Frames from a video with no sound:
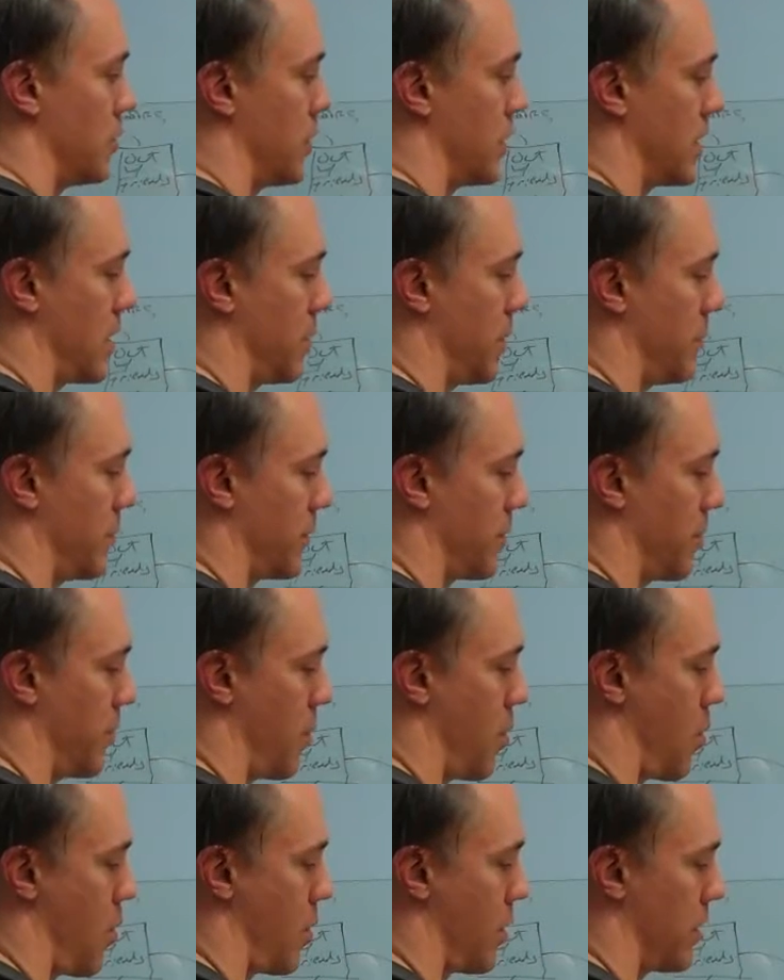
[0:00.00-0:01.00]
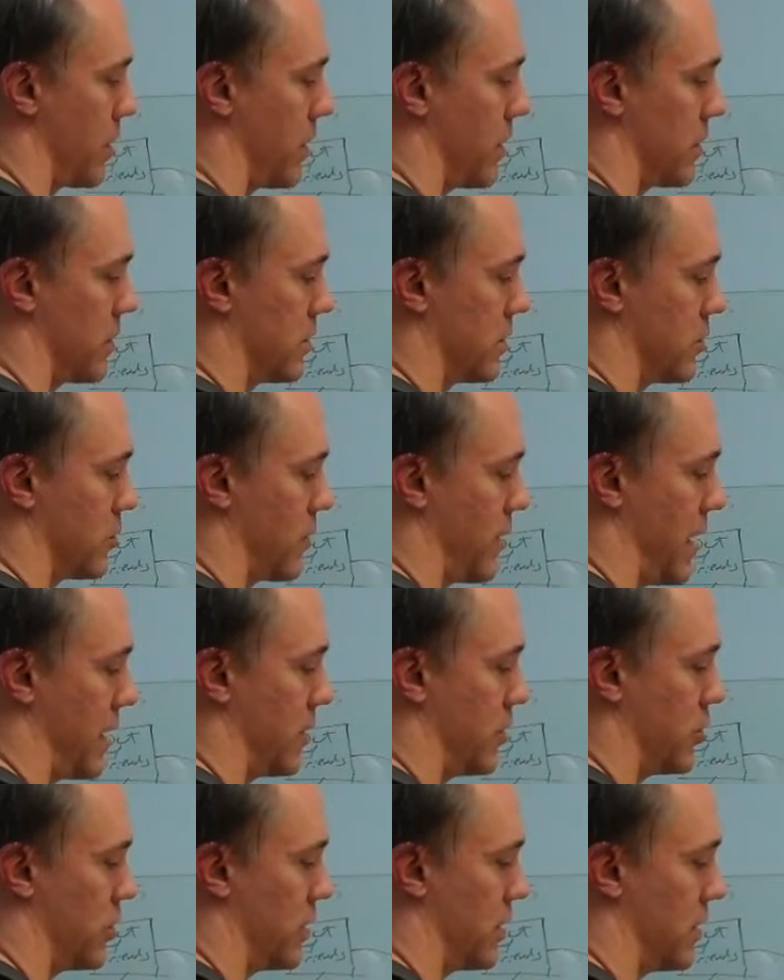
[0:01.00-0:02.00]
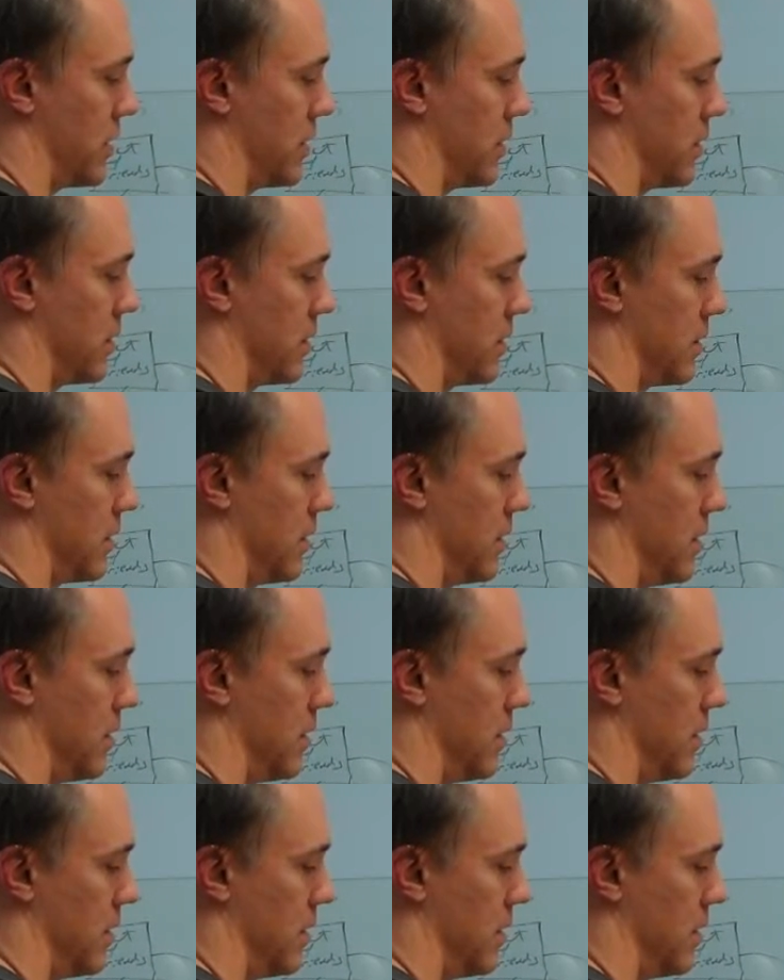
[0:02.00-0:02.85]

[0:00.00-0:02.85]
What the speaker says: So we come up with more strategies.